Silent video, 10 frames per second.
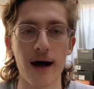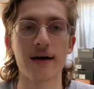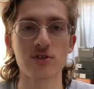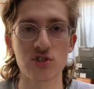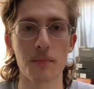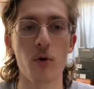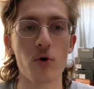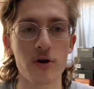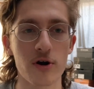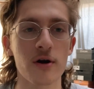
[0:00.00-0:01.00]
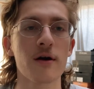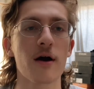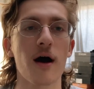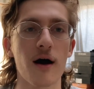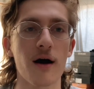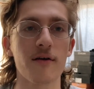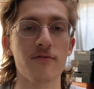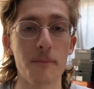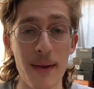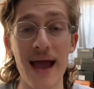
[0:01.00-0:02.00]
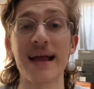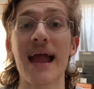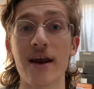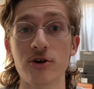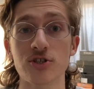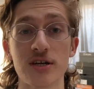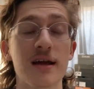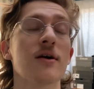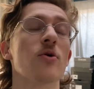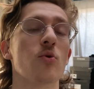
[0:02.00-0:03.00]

supporter of Bang Energy.